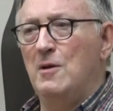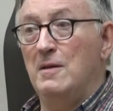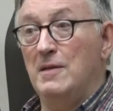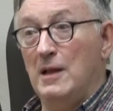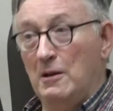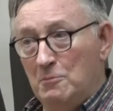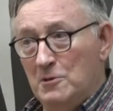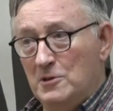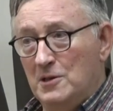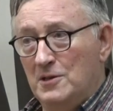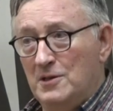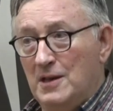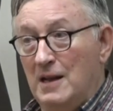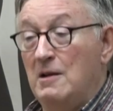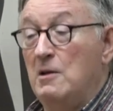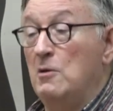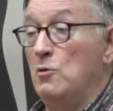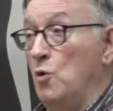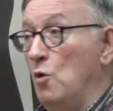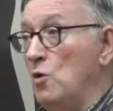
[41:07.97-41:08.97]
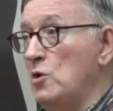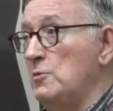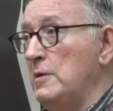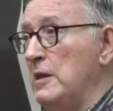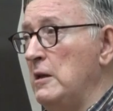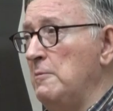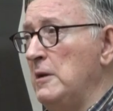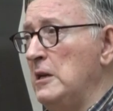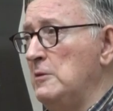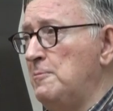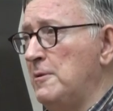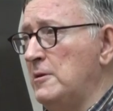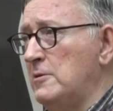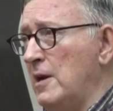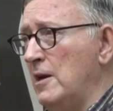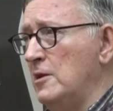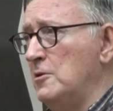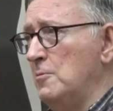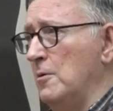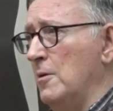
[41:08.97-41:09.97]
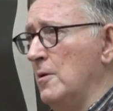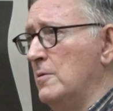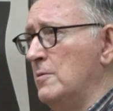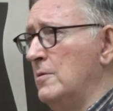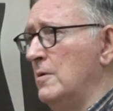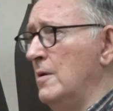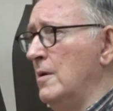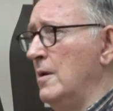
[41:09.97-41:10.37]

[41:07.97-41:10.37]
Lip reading: That was what he said. Those were his precise words.